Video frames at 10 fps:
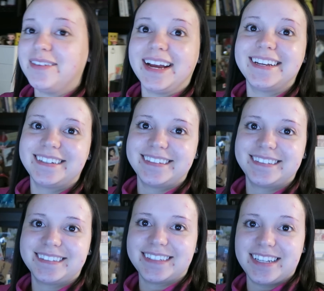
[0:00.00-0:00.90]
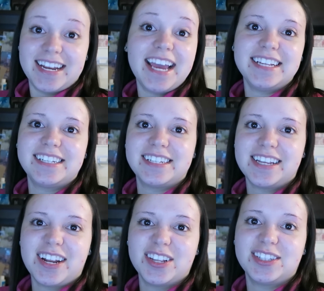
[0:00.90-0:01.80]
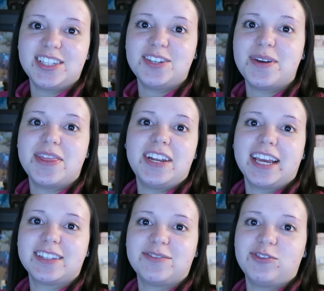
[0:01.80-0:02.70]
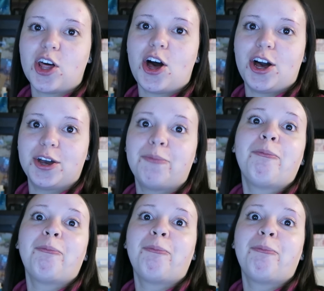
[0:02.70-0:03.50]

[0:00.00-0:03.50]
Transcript: Anyway, good night, and I'll see you in the next vlog.